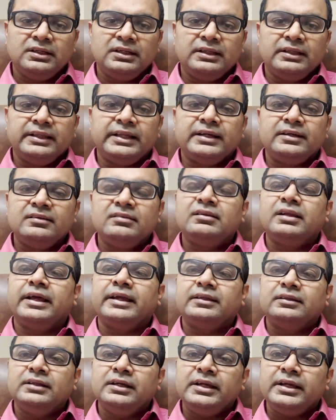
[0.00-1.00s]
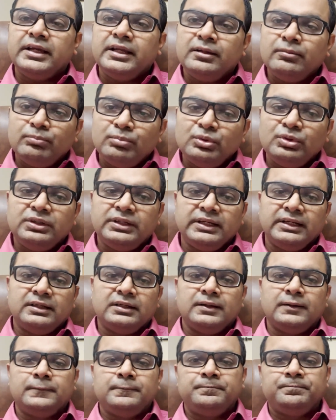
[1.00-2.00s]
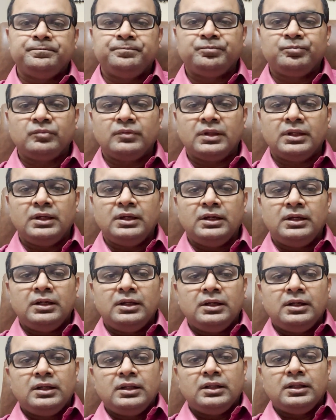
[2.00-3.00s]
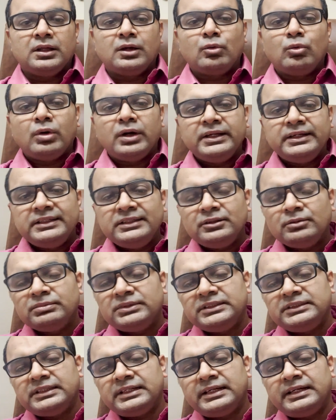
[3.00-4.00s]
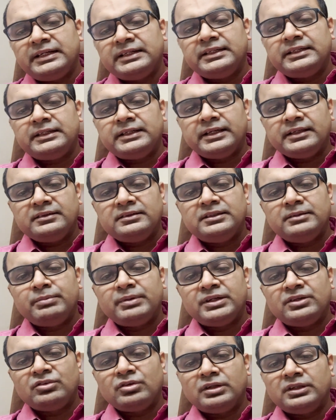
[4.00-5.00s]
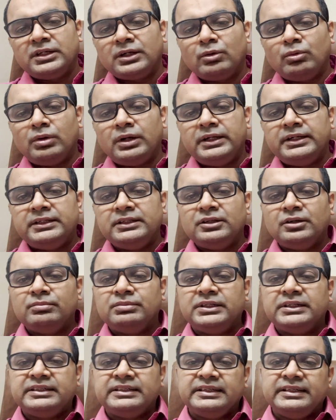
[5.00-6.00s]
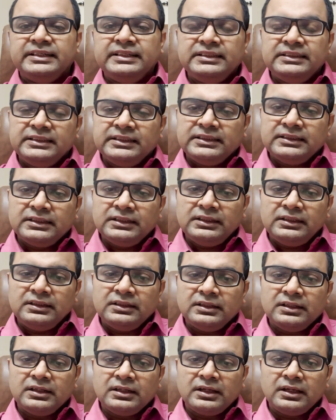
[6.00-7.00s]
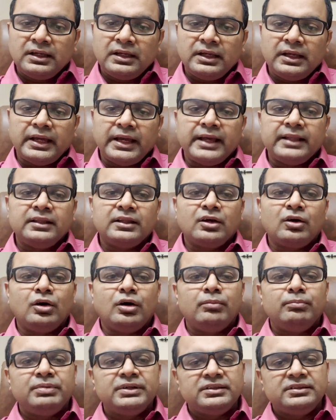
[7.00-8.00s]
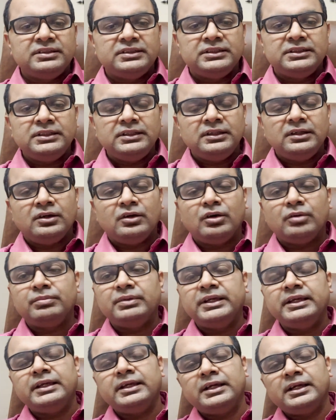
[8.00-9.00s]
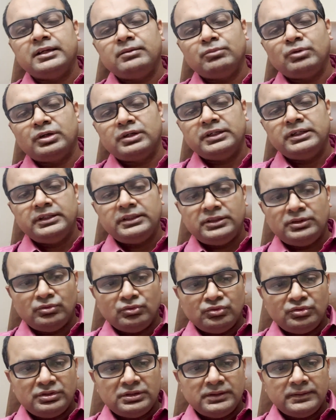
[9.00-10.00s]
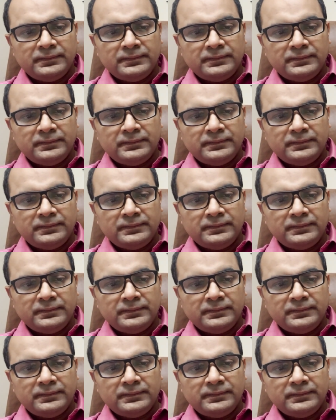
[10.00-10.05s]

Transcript: that is like the input data. The quality of the generated text depends on the quality of the training data and the complexity of the AI model used.